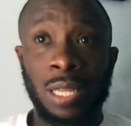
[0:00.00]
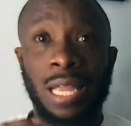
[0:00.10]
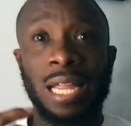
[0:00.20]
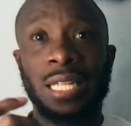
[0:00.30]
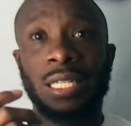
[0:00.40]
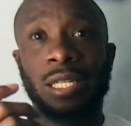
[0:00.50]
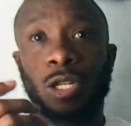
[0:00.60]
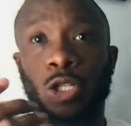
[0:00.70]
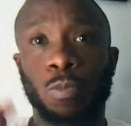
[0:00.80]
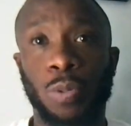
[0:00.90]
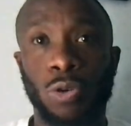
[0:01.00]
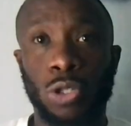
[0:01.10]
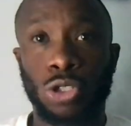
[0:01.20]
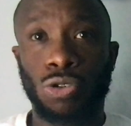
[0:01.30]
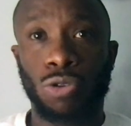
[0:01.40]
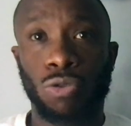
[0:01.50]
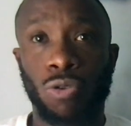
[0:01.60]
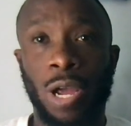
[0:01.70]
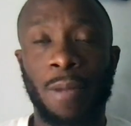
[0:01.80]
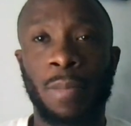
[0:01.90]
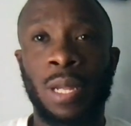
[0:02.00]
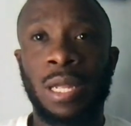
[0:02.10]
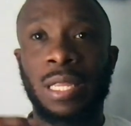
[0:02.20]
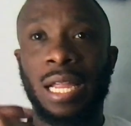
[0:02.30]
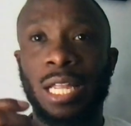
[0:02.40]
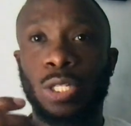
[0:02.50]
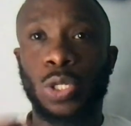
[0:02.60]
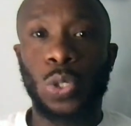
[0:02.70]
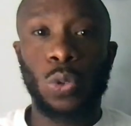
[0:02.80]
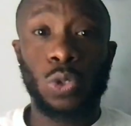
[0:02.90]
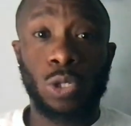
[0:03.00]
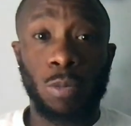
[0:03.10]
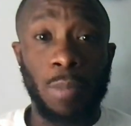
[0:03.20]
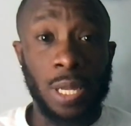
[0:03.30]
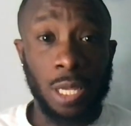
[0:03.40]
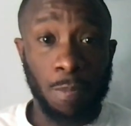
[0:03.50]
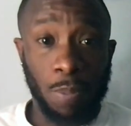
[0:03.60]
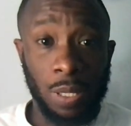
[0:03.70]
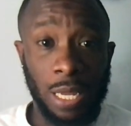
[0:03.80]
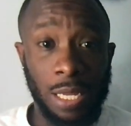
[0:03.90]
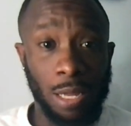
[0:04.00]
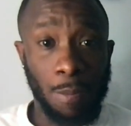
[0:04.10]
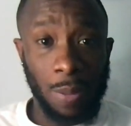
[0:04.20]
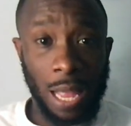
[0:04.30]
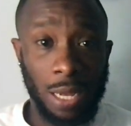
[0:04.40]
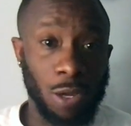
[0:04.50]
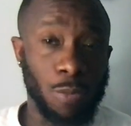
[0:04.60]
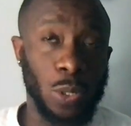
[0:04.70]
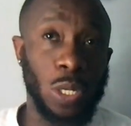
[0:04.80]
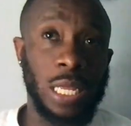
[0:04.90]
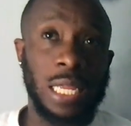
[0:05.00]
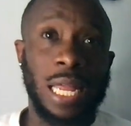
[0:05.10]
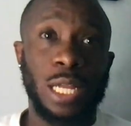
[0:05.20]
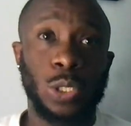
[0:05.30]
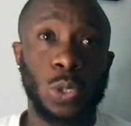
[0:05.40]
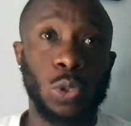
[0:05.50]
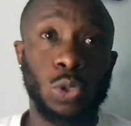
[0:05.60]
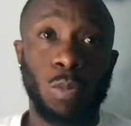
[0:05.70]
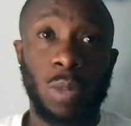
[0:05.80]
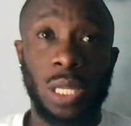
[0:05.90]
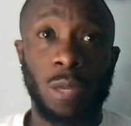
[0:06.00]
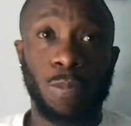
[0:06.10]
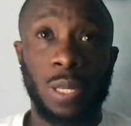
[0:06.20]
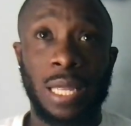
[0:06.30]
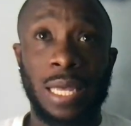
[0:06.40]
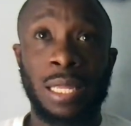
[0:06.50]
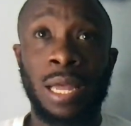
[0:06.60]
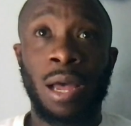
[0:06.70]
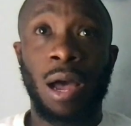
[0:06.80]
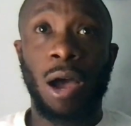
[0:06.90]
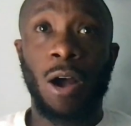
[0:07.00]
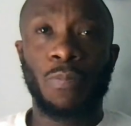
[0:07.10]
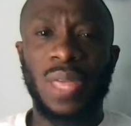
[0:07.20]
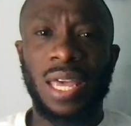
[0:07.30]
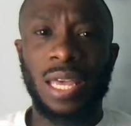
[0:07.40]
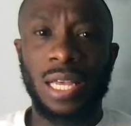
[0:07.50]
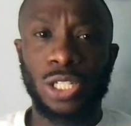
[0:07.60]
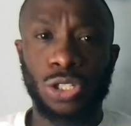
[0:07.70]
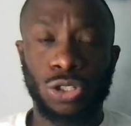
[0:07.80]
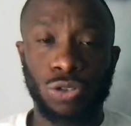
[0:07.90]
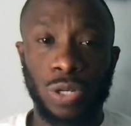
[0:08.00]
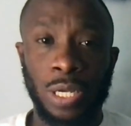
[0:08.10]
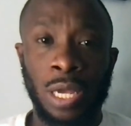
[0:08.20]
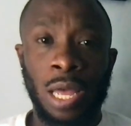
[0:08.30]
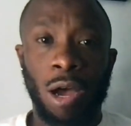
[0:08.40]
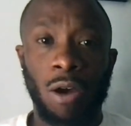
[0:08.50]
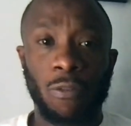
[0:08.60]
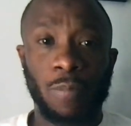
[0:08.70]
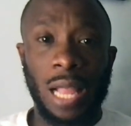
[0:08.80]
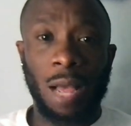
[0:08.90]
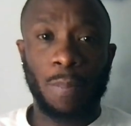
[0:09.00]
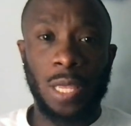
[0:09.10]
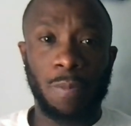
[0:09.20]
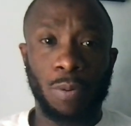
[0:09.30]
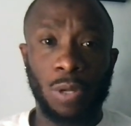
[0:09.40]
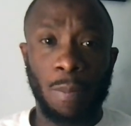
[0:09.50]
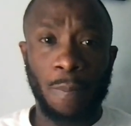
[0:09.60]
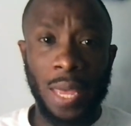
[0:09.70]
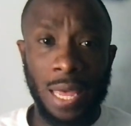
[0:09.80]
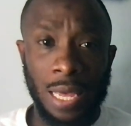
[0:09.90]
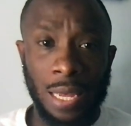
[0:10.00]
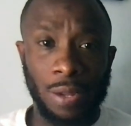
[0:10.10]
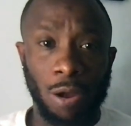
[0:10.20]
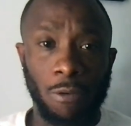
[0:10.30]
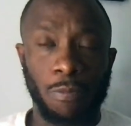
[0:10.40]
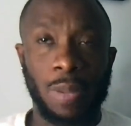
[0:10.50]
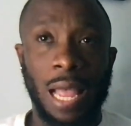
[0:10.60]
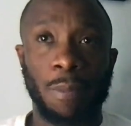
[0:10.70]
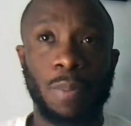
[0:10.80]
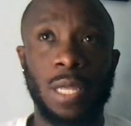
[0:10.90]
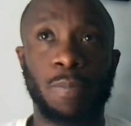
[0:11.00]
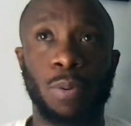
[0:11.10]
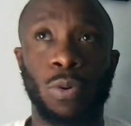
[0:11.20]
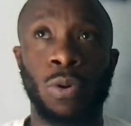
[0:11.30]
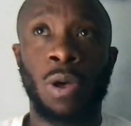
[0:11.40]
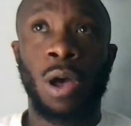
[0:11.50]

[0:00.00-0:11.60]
that is in the spiritual realm that is used to manipulate the black community, that is used to manipulate um, the history of black people, the pain of black people,